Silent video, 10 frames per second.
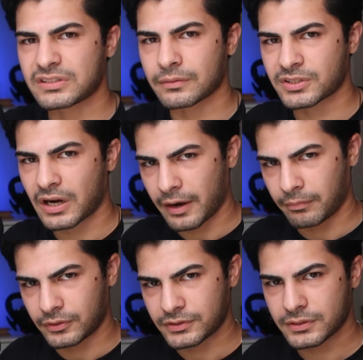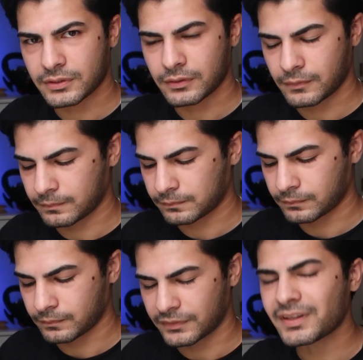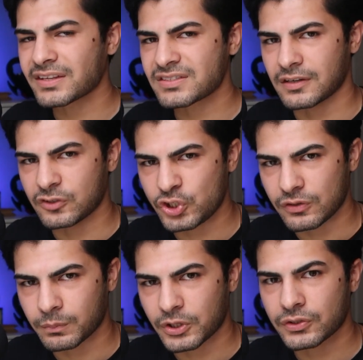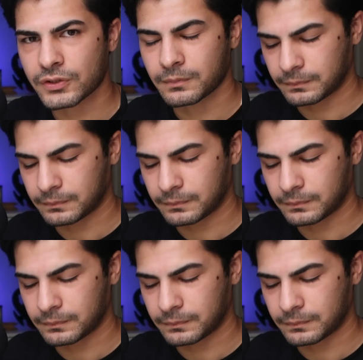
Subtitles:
subscribers. That's an achievement.